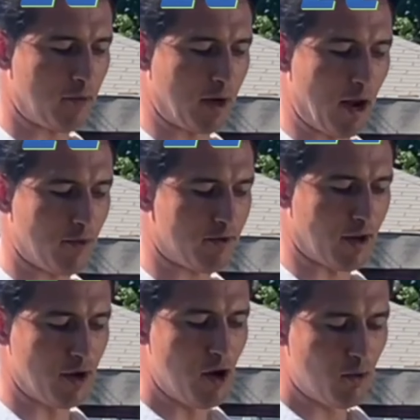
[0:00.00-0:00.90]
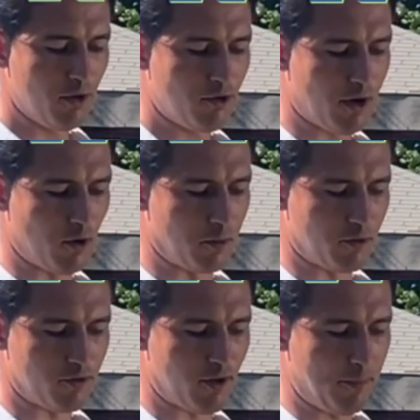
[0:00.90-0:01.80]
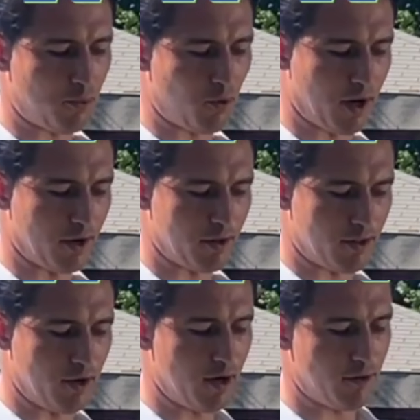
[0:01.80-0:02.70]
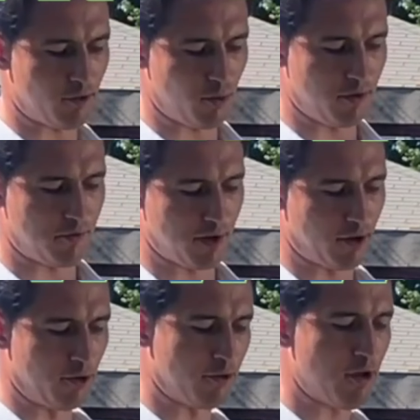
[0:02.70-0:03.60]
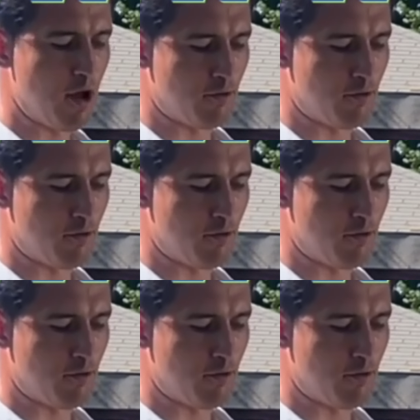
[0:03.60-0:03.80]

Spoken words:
but I would say really try to almost separate these three fingers